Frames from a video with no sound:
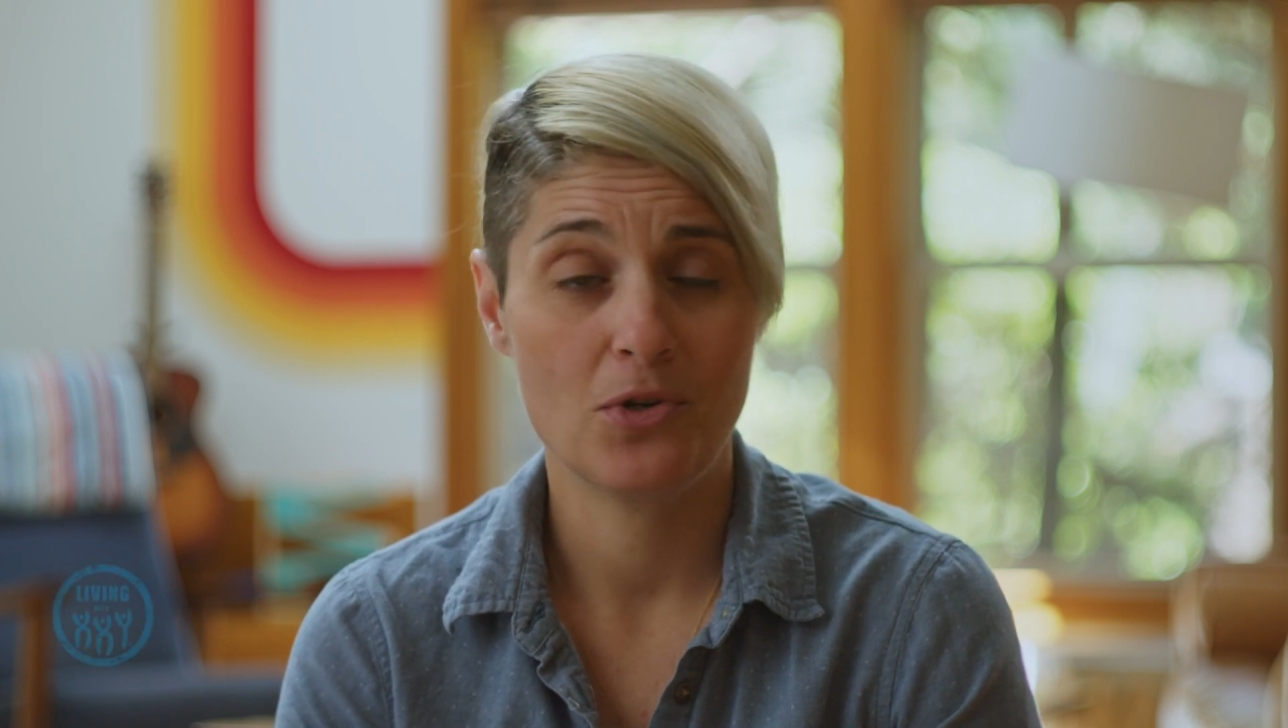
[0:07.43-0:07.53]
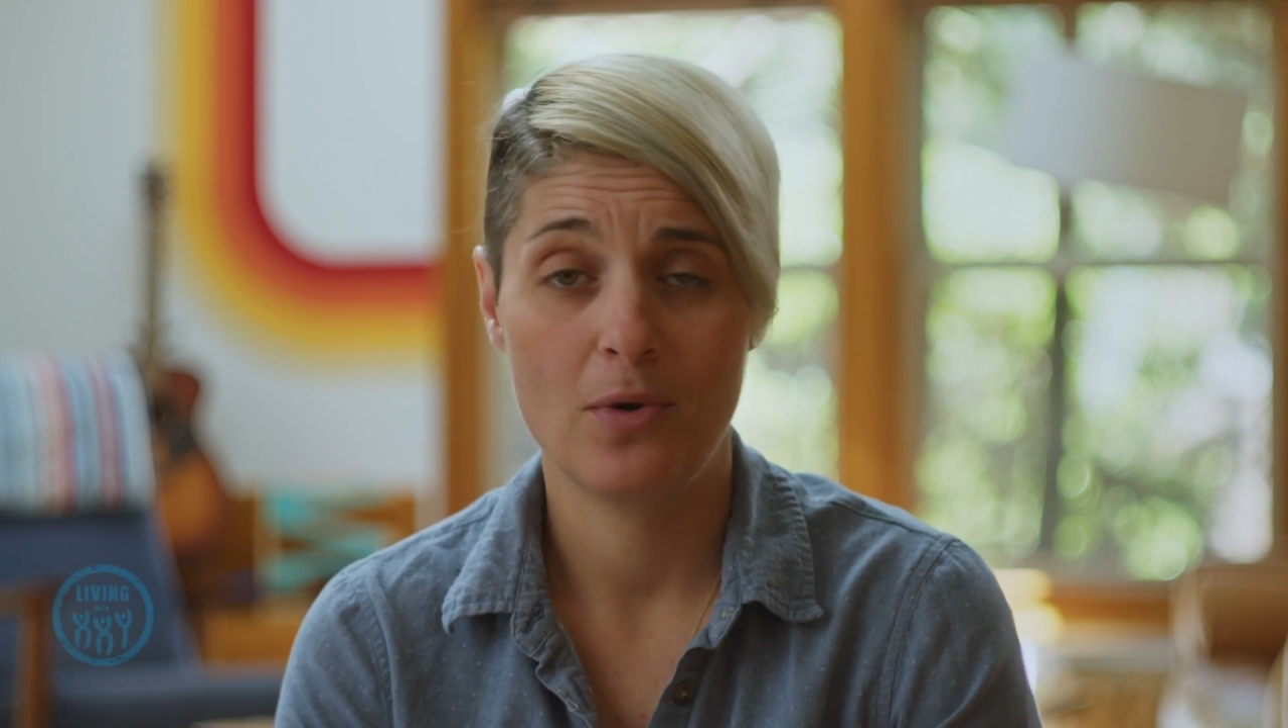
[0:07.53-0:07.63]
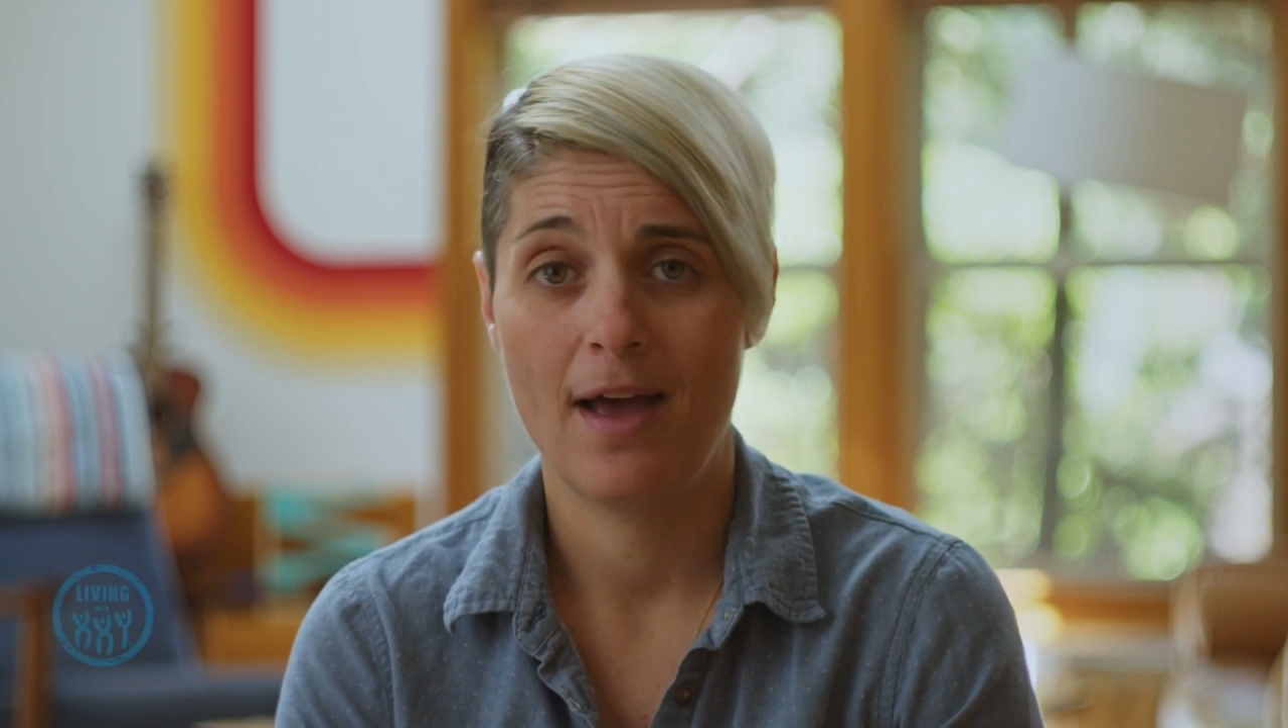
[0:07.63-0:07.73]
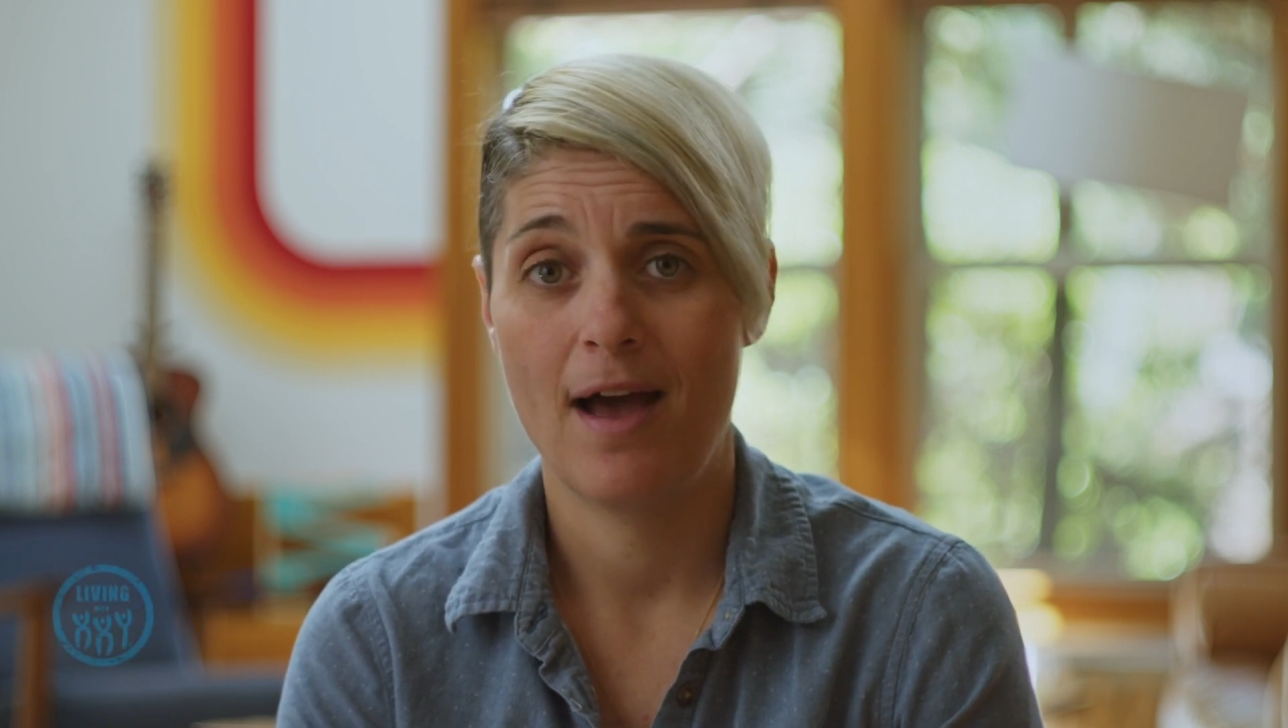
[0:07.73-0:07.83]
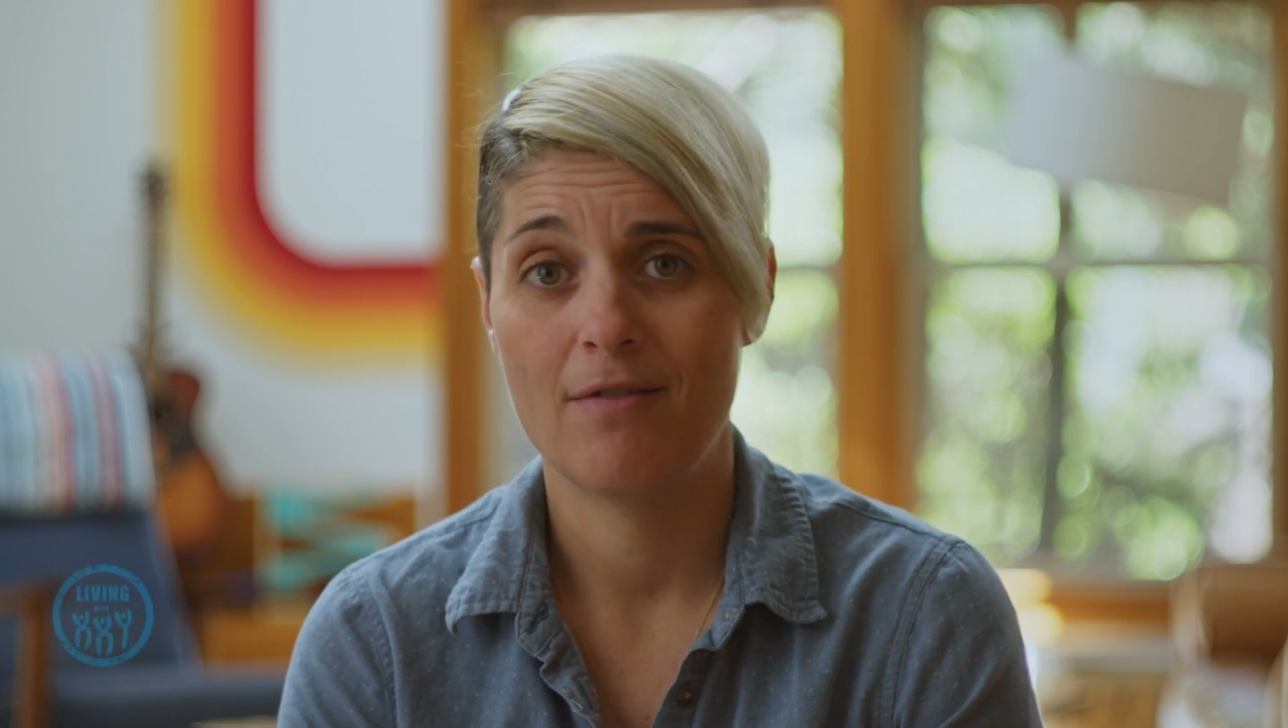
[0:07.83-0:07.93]

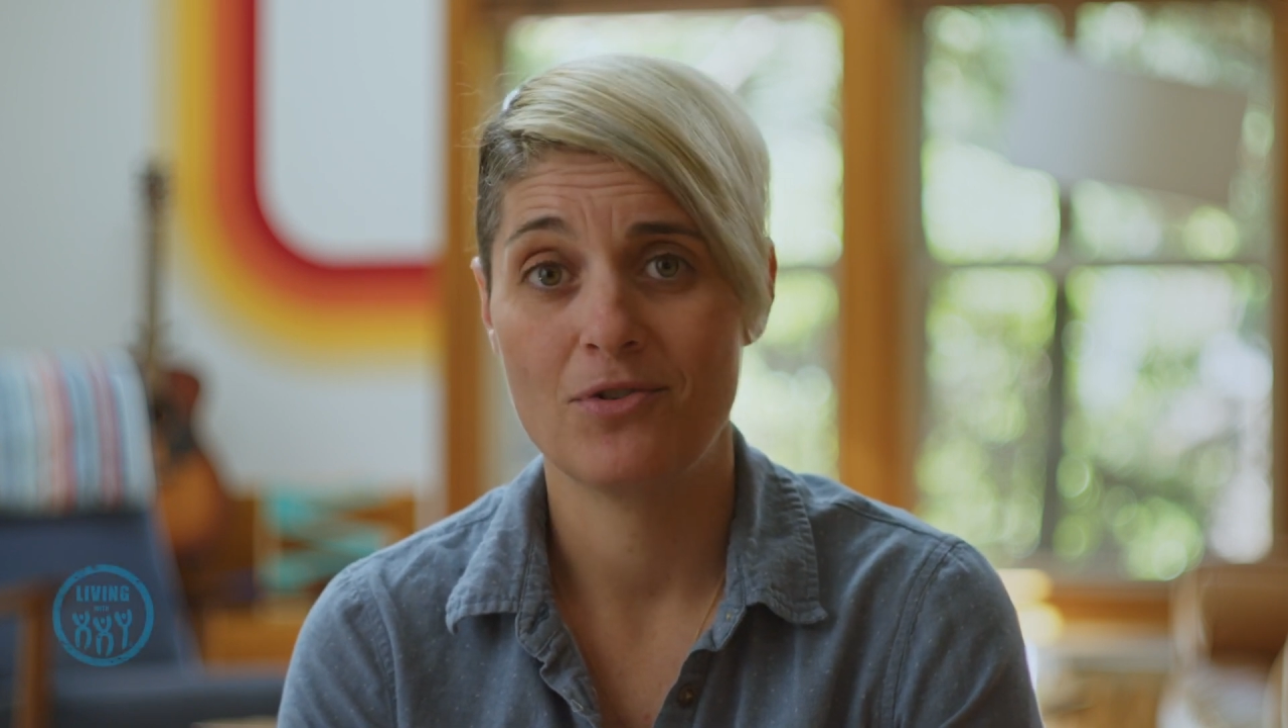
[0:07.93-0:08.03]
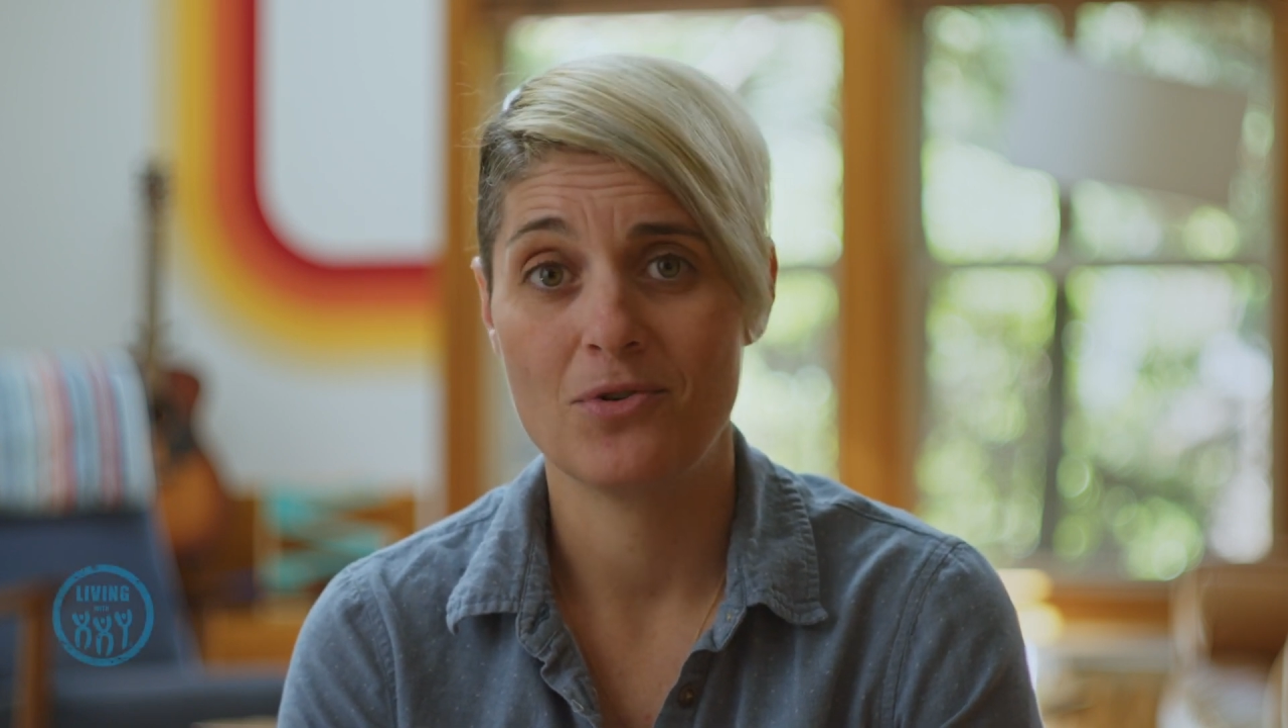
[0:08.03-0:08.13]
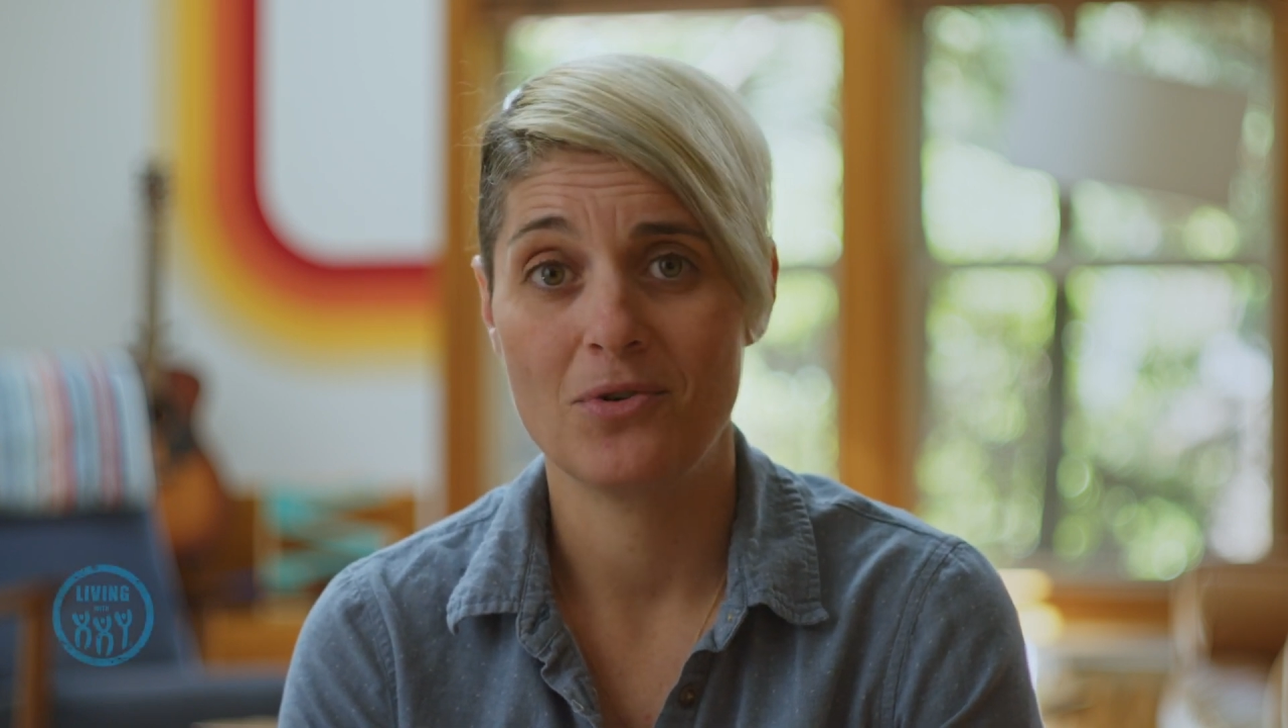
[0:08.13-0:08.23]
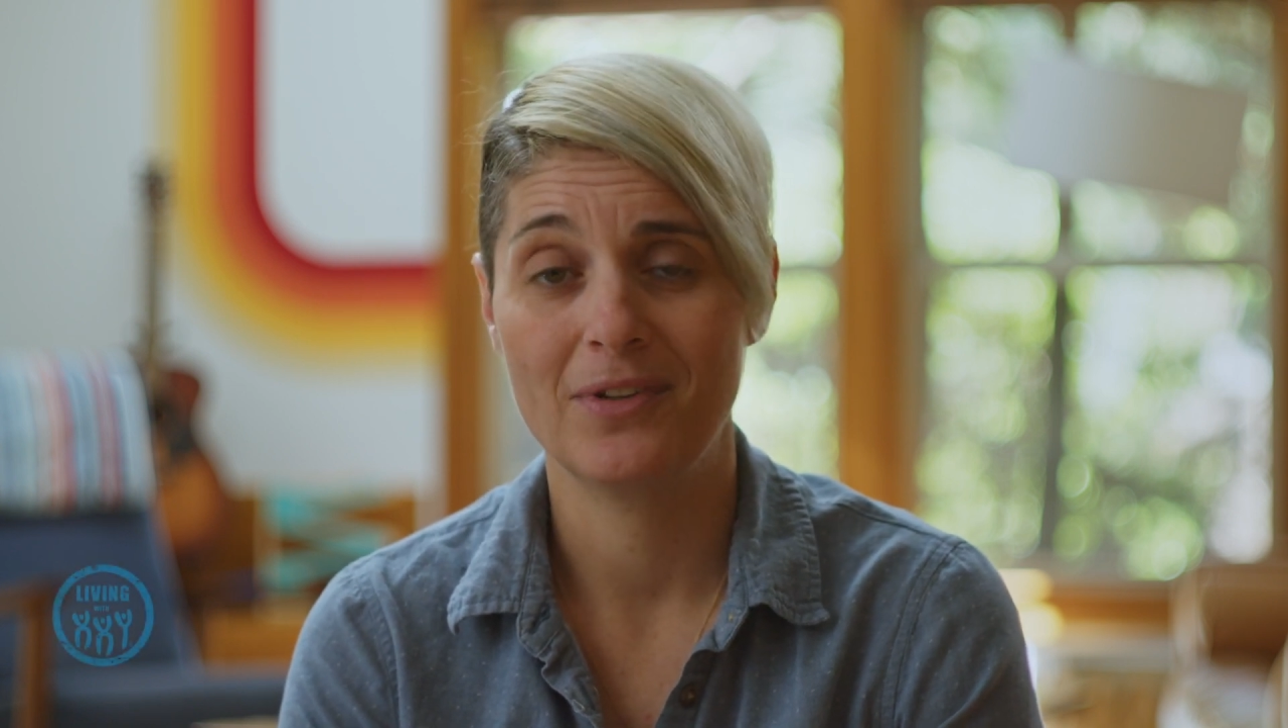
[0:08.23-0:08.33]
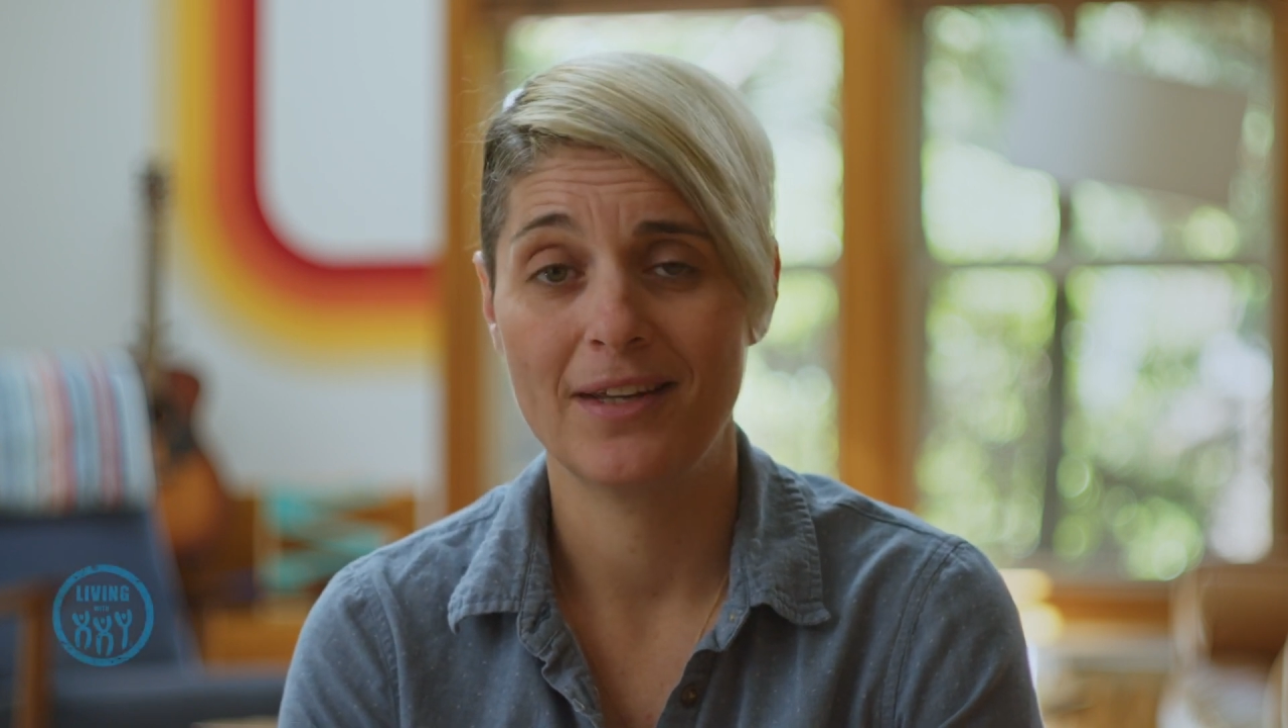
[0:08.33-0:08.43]

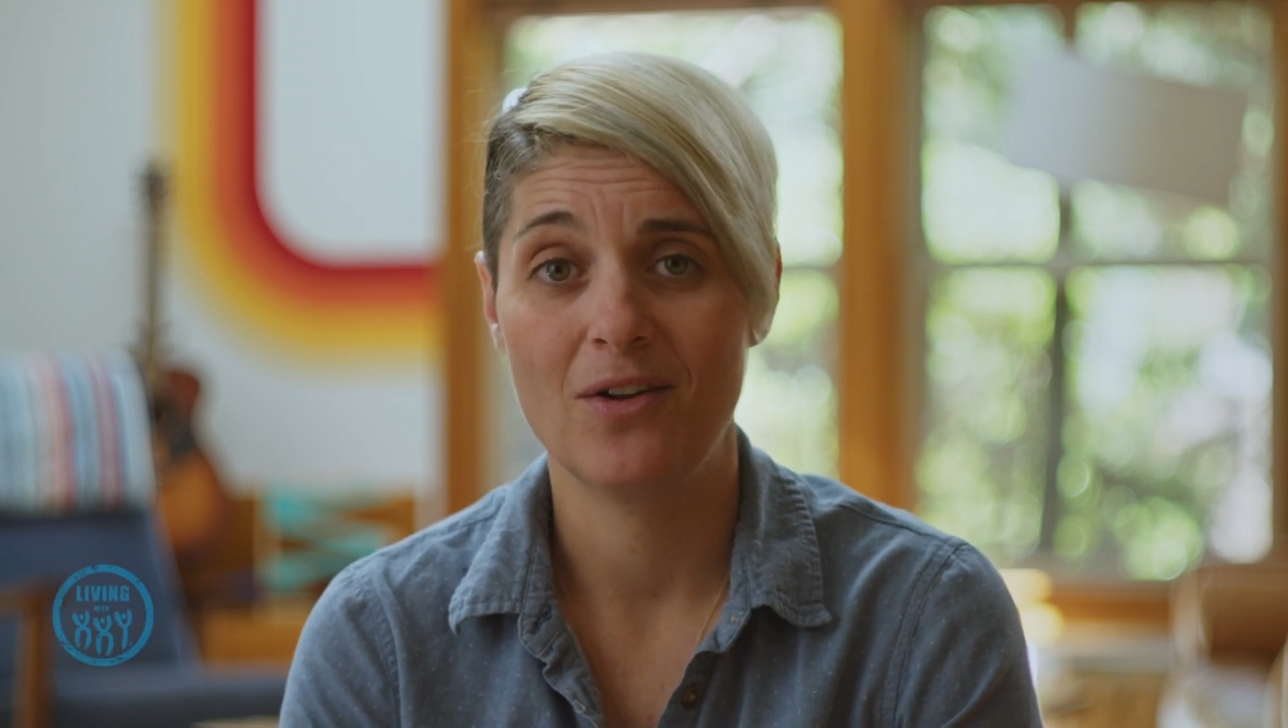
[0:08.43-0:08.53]
2.5-year-old